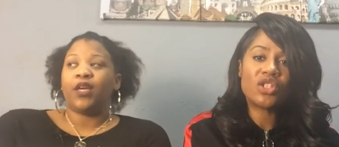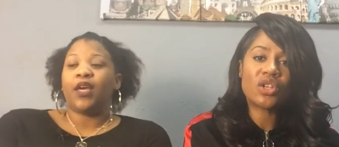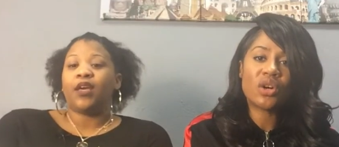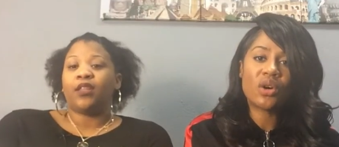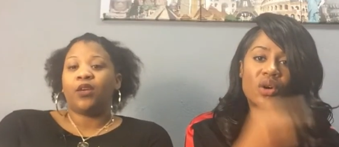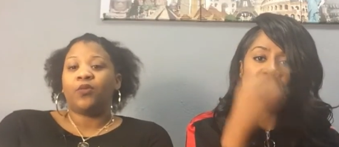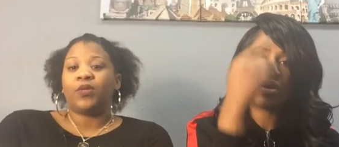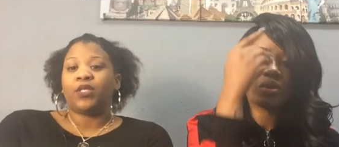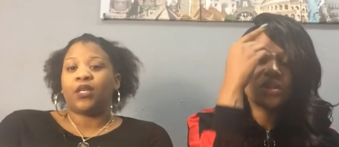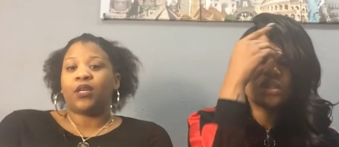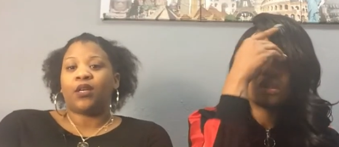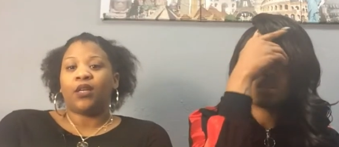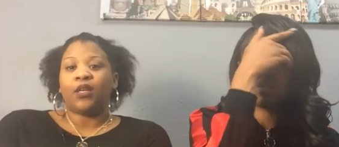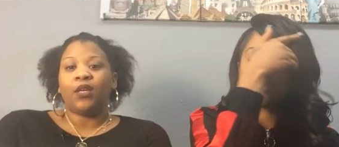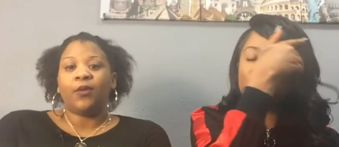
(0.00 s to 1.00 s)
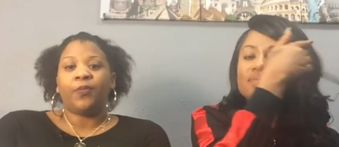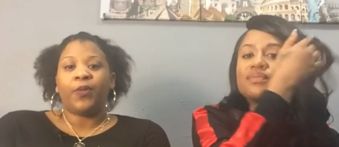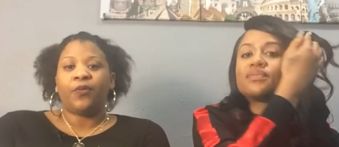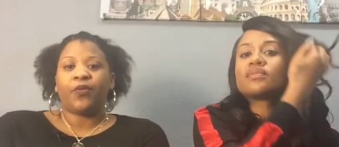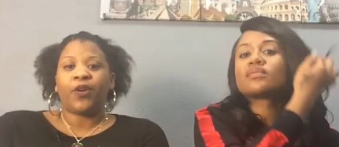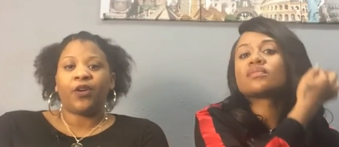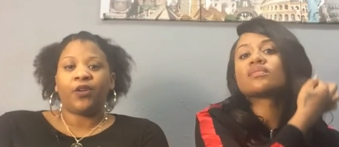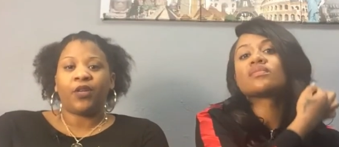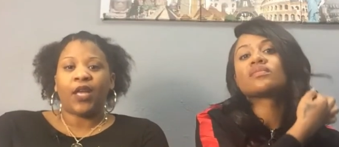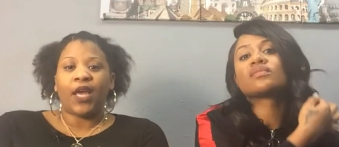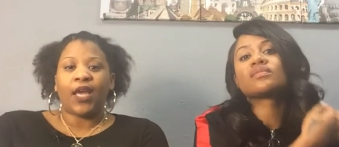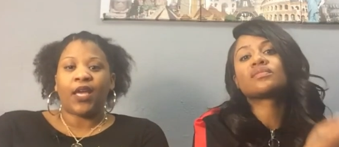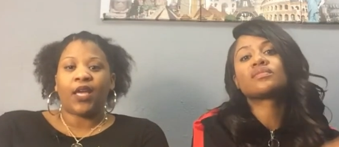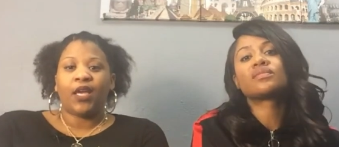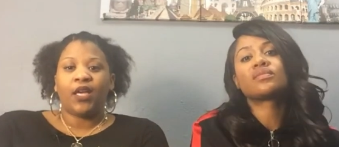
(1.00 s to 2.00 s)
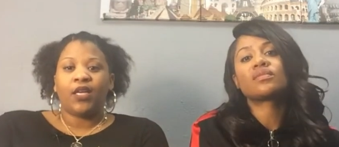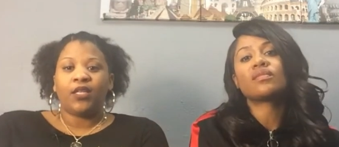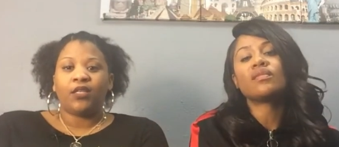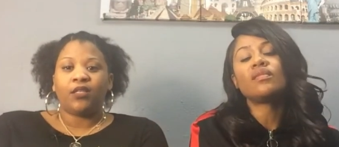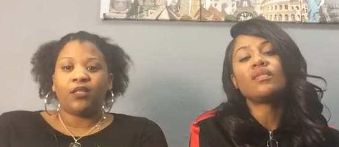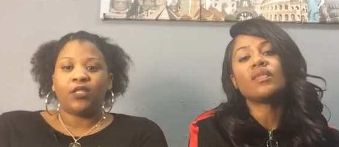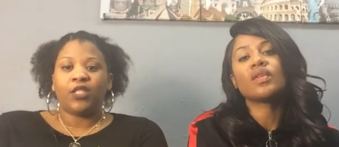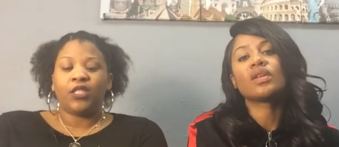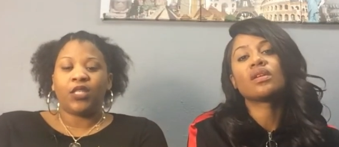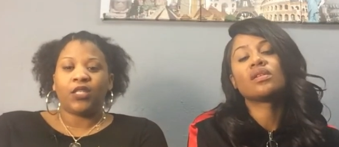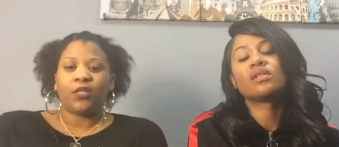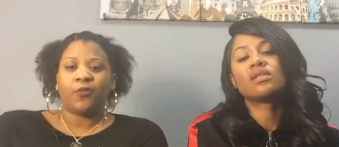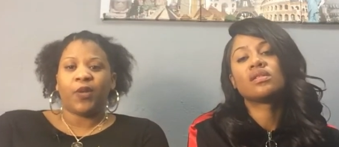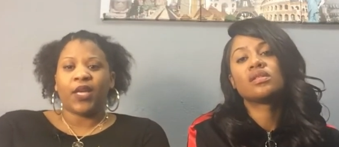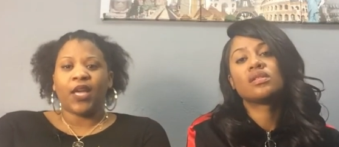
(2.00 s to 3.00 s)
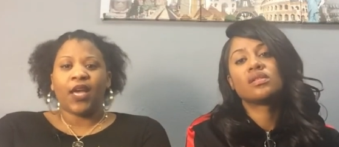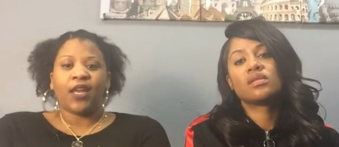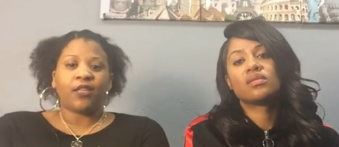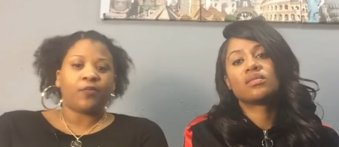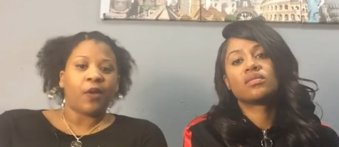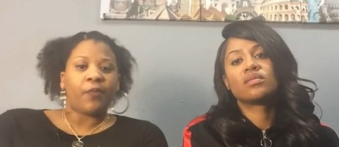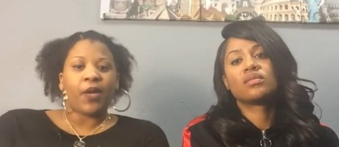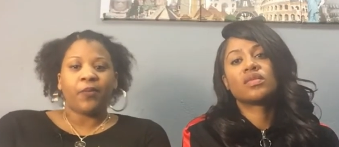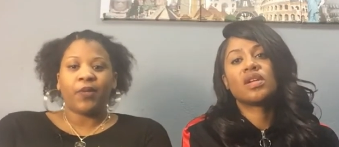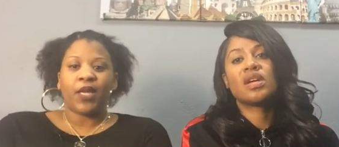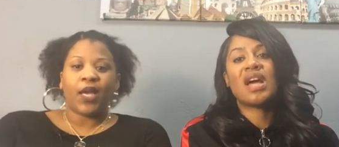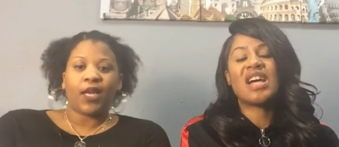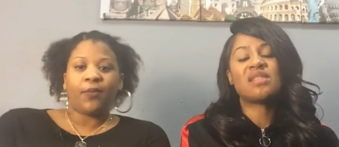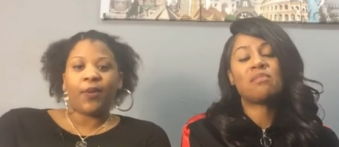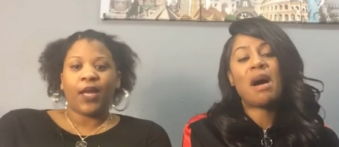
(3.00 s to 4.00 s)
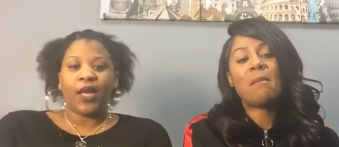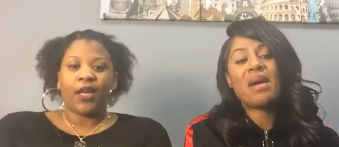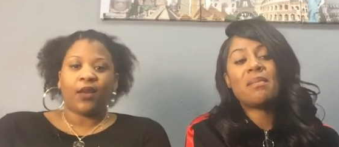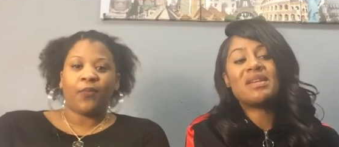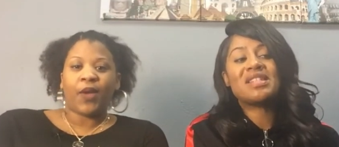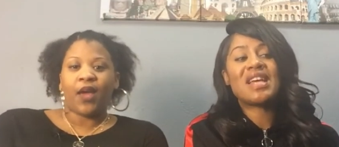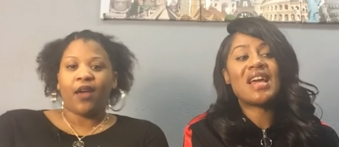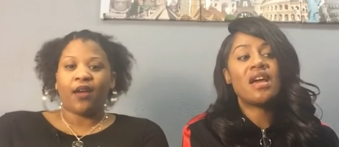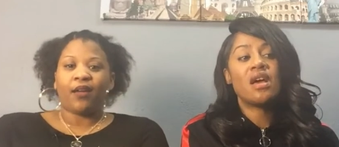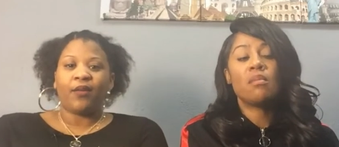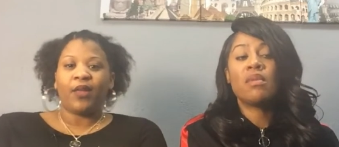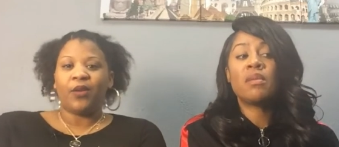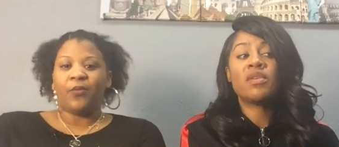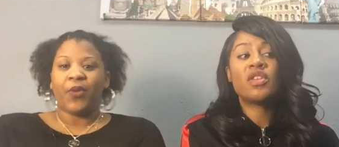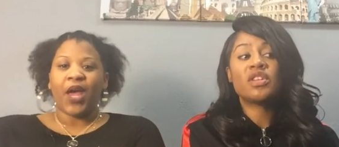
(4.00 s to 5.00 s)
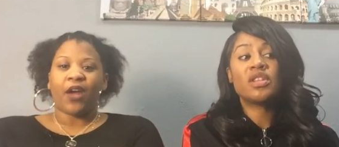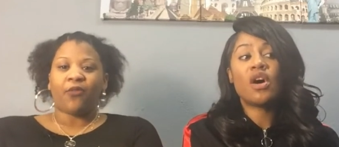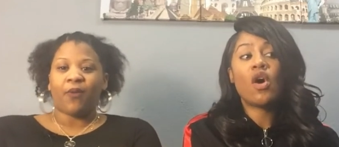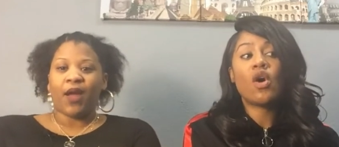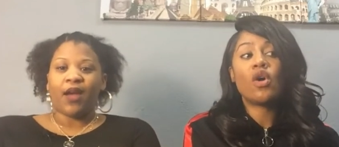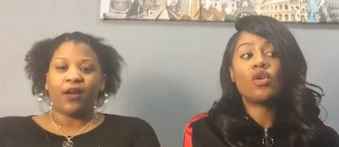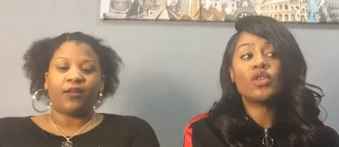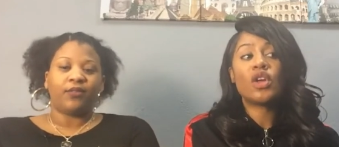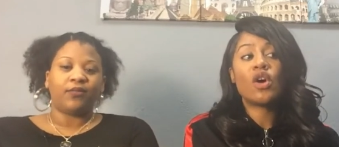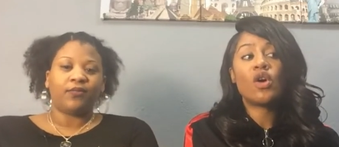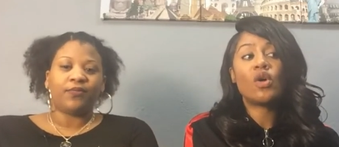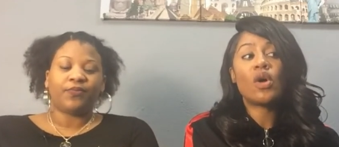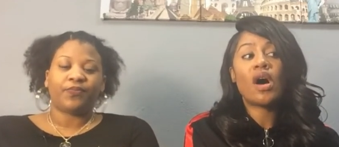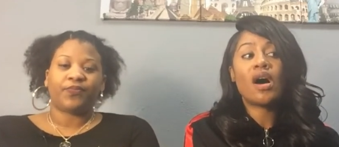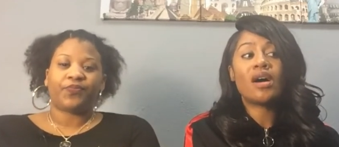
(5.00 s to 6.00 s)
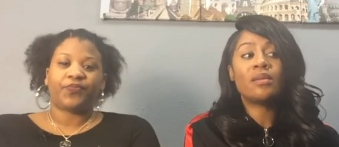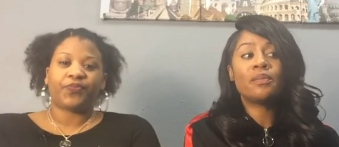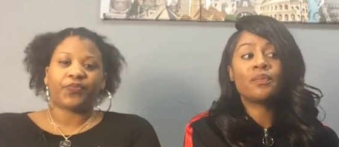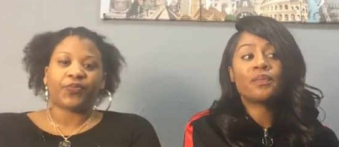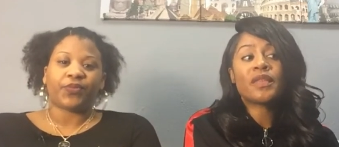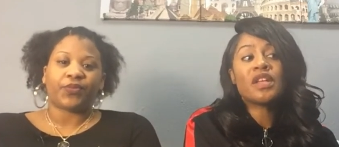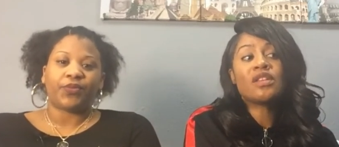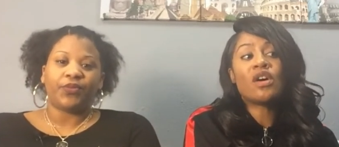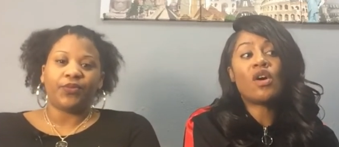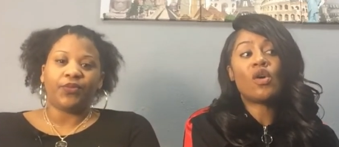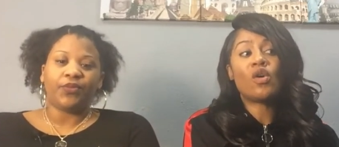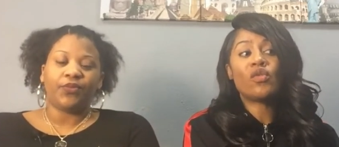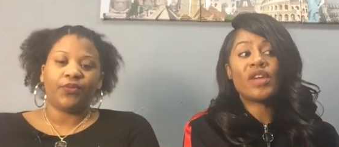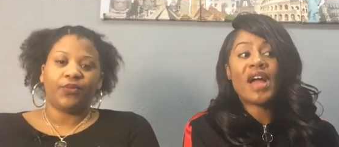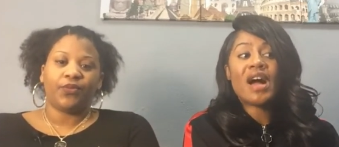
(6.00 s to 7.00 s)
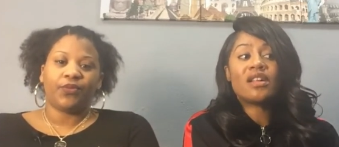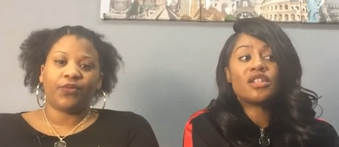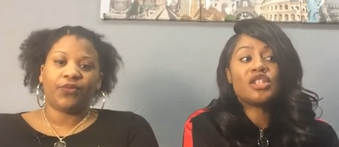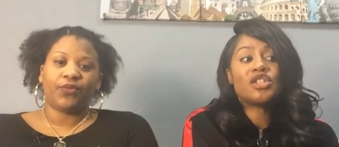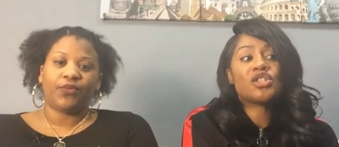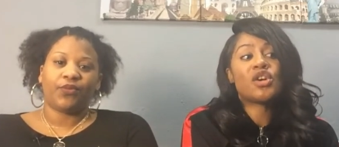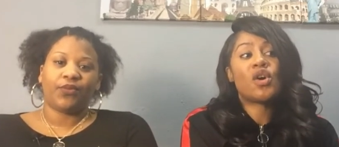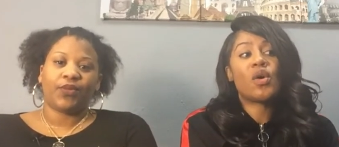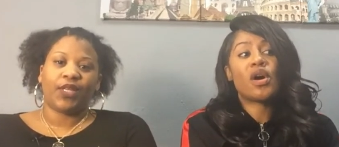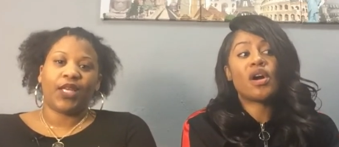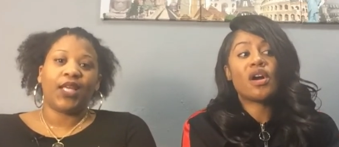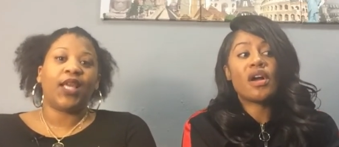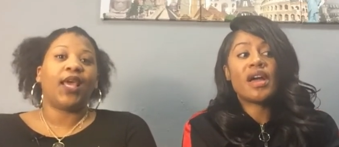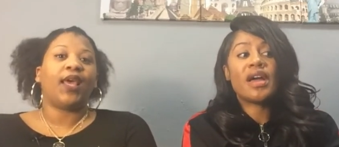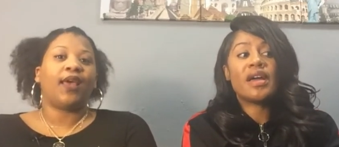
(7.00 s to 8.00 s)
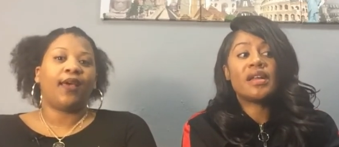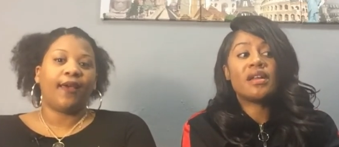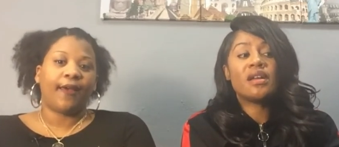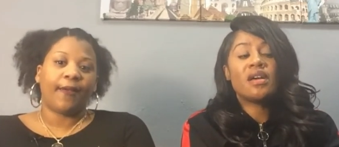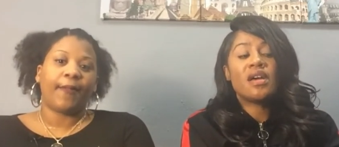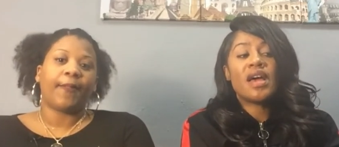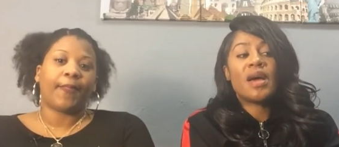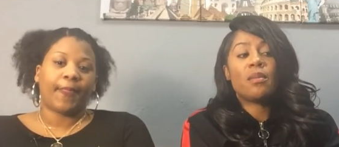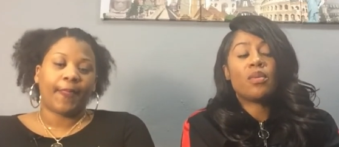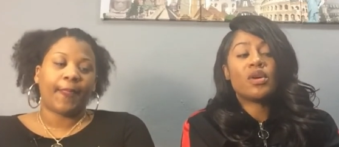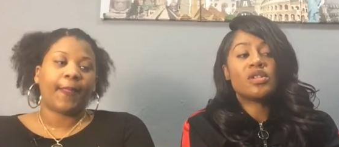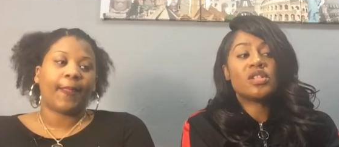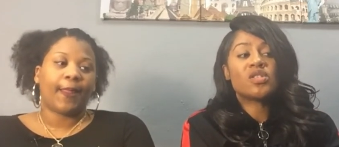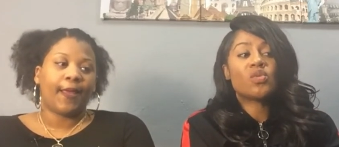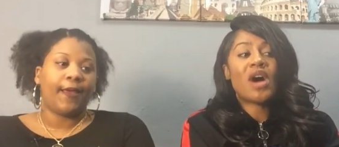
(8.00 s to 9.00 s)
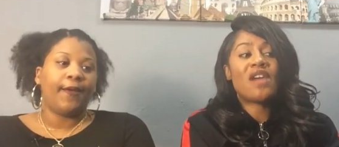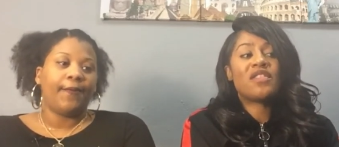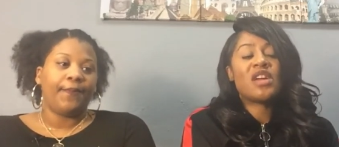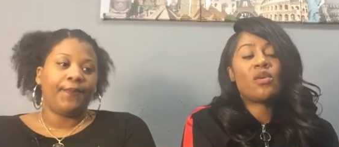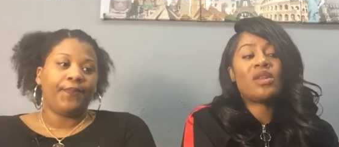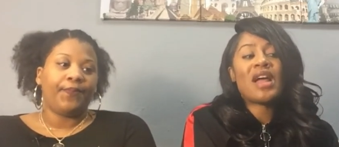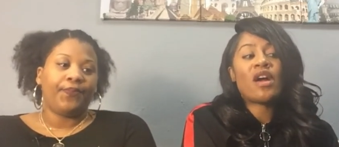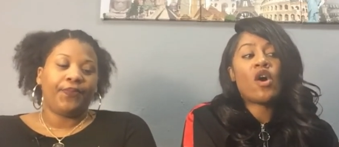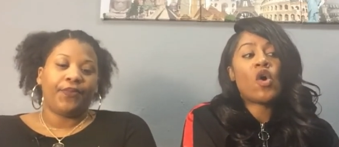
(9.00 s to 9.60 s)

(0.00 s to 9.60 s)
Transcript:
Speaker 1: yeah, there
Speaker 2: was a clip of her like she said something like, "Yeah, that's my baby daddy playing in the back da- in the background." The whole,
Speaker 1: the whole, um the whole reality show, her yeah. and, and Prince's wife, they were like,